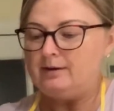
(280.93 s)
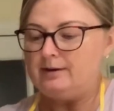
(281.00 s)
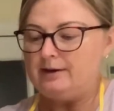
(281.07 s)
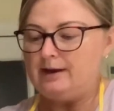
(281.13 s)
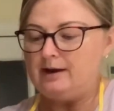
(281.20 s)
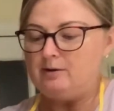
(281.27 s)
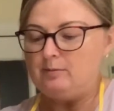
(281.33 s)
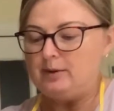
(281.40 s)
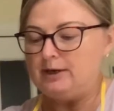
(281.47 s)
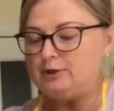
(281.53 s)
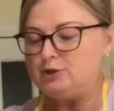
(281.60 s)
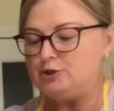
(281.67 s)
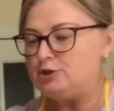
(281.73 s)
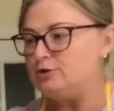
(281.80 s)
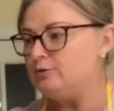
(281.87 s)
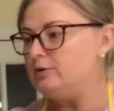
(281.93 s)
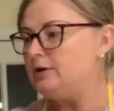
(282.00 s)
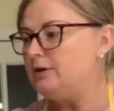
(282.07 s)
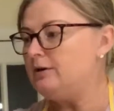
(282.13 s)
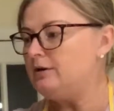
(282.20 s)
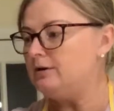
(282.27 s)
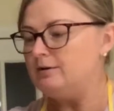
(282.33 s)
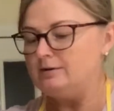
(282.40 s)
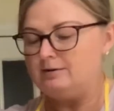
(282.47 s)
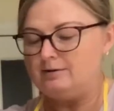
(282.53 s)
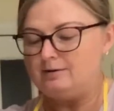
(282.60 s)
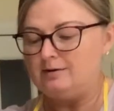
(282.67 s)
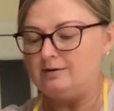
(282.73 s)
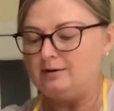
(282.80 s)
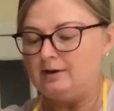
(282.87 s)
Now my sugar
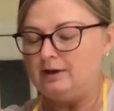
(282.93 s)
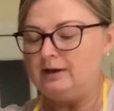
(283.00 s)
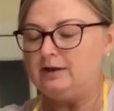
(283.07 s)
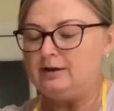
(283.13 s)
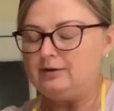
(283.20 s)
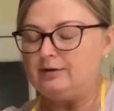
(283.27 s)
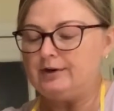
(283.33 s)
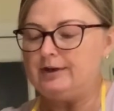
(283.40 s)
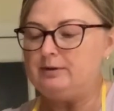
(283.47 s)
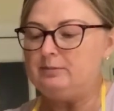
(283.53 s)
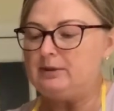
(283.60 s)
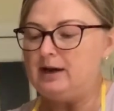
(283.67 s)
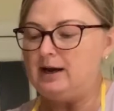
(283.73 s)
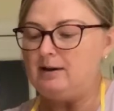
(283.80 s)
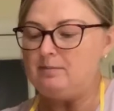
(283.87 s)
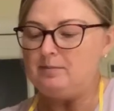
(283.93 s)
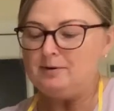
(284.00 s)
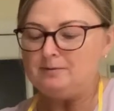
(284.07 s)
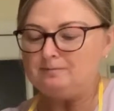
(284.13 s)
creamed up.